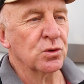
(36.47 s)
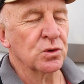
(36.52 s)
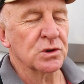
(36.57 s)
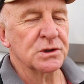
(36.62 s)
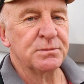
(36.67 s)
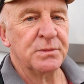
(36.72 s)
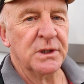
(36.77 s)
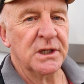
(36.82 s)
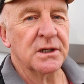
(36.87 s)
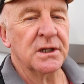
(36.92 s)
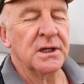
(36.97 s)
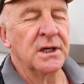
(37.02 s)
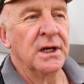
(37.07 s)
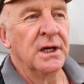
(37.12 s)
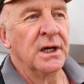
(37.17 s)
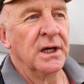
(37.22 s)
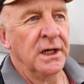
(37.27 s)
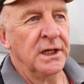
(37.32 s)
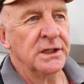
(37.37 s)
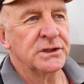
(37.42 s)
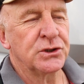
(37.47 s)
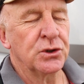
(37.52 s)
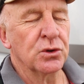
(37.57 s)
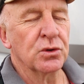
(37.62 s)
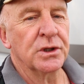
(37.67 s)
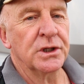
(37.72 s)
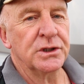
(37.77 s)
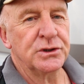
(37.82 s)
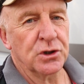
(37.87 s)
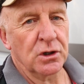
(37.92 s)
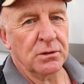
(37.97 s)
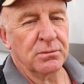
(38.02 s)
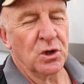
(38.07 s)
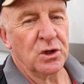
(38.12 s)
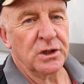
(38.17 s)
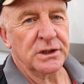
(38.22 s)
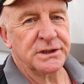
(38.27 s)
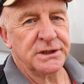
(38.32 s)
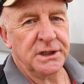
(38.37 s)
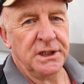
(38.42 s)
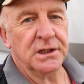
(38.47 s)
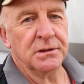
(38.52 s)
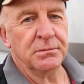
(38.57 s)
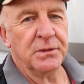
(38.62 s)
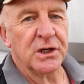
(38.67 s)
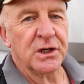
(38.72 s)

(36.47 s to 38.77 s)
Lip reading: horsepower, it's doing the job on its ear, to